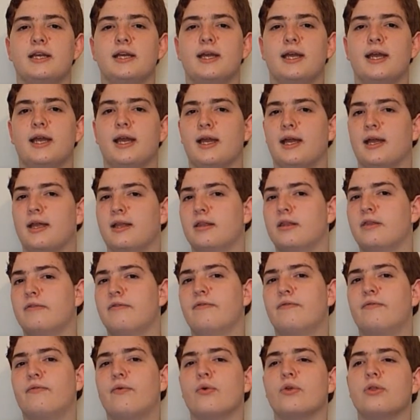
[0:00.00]
it, and
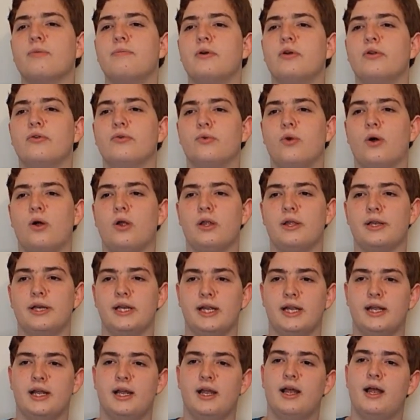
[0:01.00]
for the build
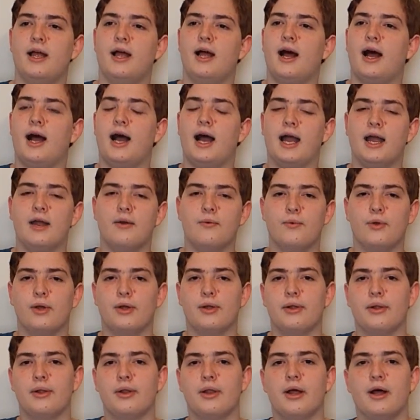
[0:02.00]
quality, I
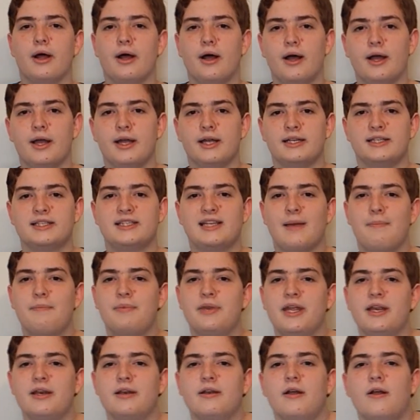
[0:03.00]
will accept
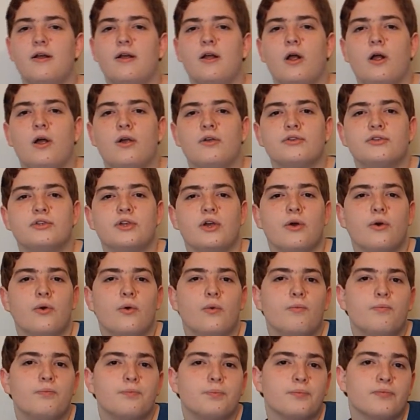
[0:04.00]
it. Also,
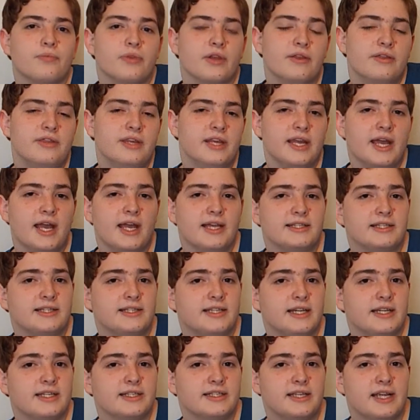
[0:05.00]
the
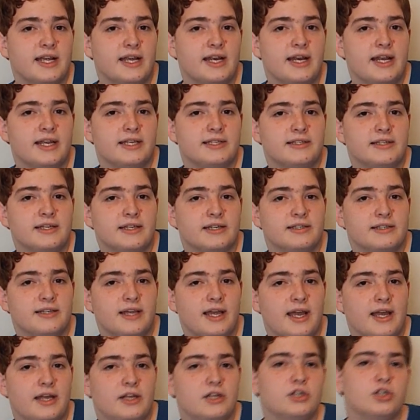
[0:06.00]
S6 and S6
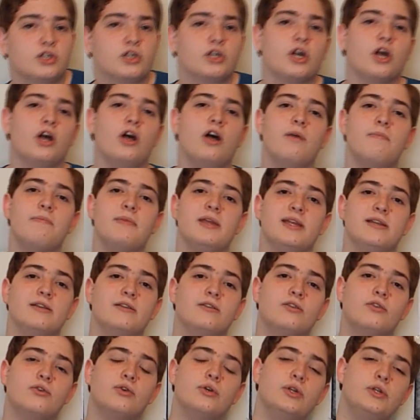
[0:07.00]
Edge come in
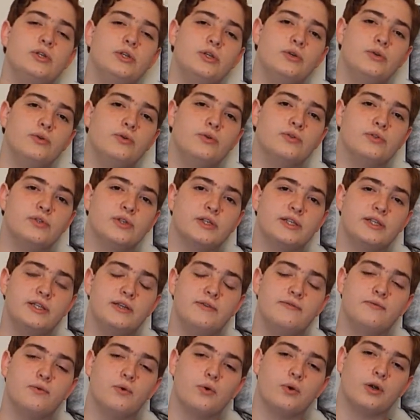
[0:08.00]
32,
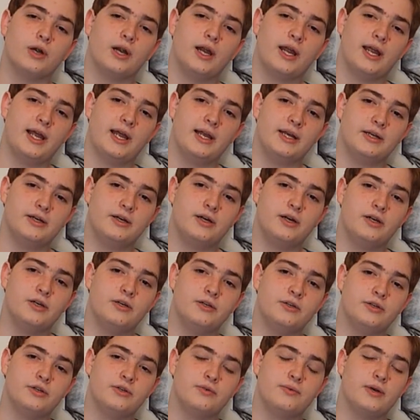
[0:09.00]
64, and
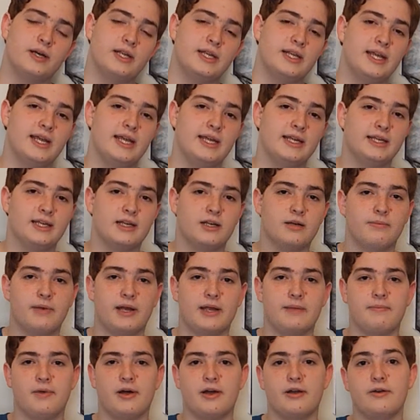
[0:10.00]
128
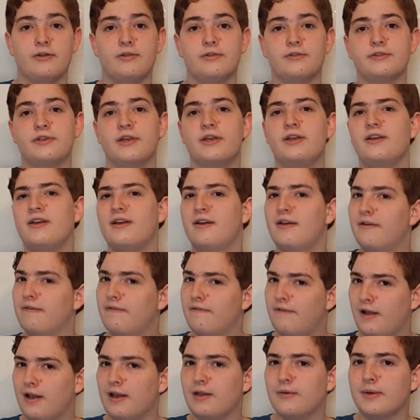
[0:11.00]
gigabyte models,
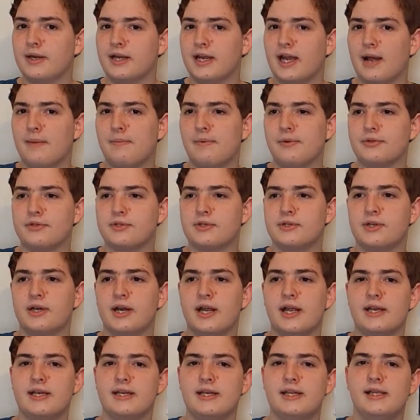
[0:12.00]
following Apple's
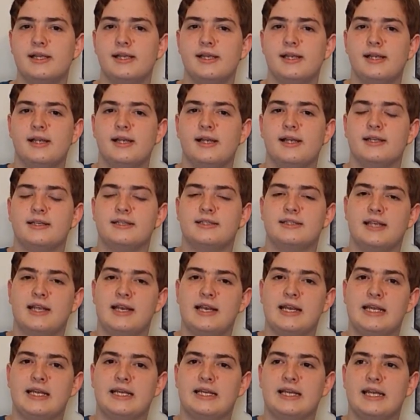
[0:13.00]
trend
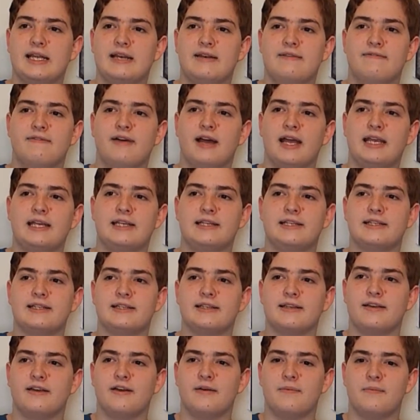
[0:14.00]
setting advice